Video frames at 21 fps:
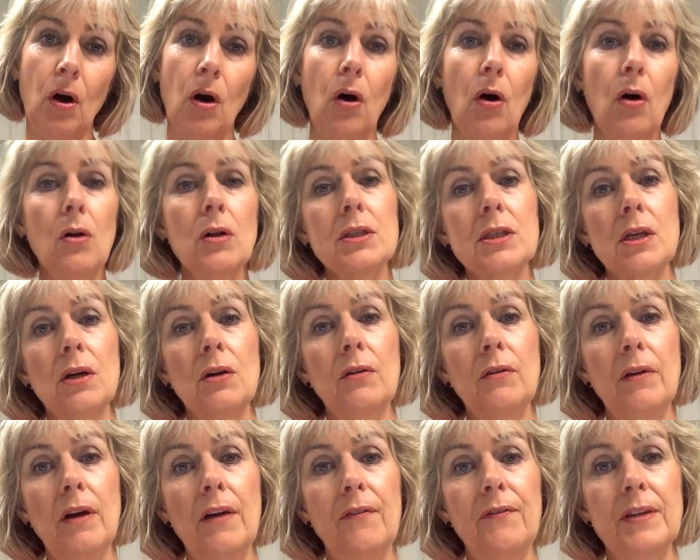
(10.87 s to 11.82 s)

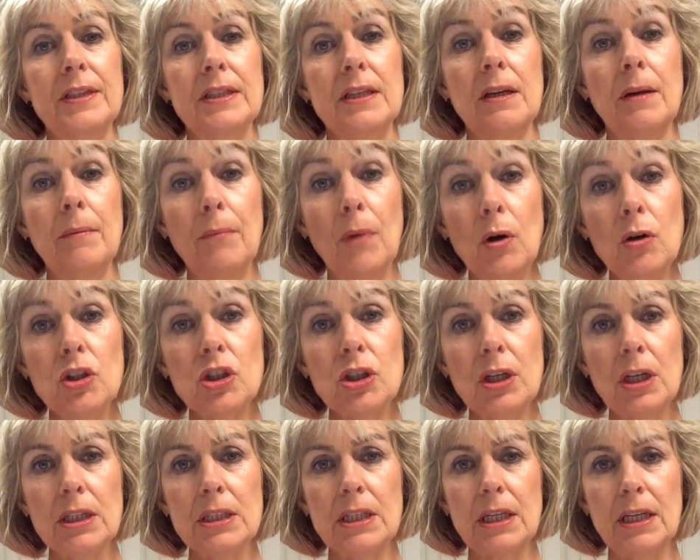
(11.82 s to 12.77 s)
Also, if it's an
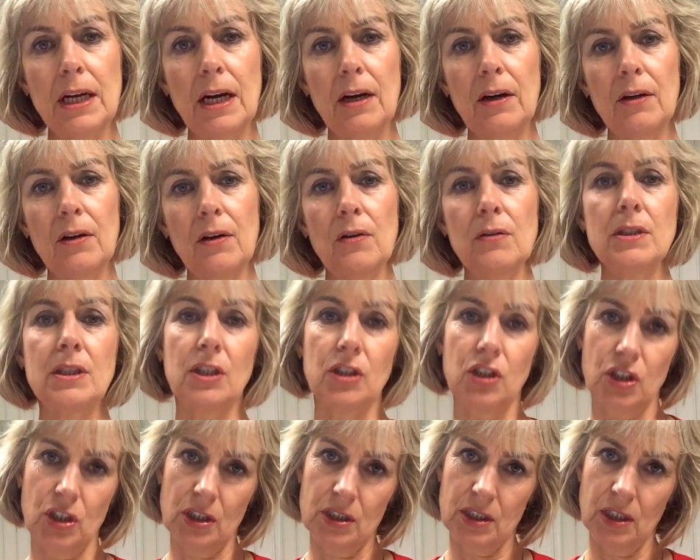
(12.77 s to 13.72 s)
emotional scenario,
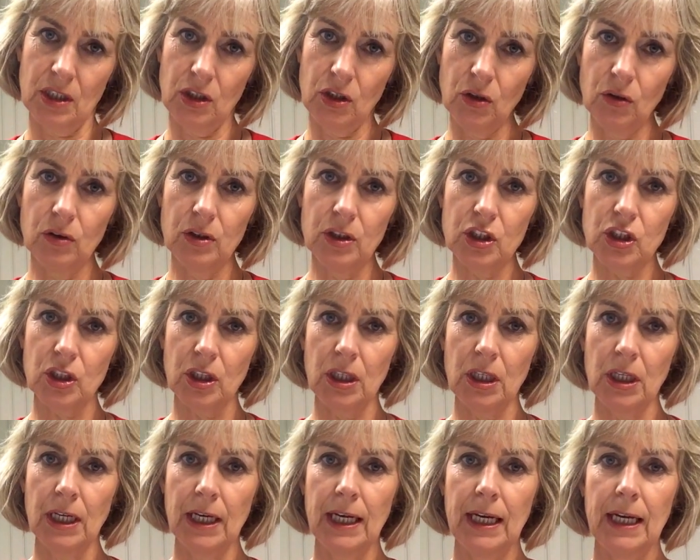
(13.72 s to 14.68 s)
such as a eulogy,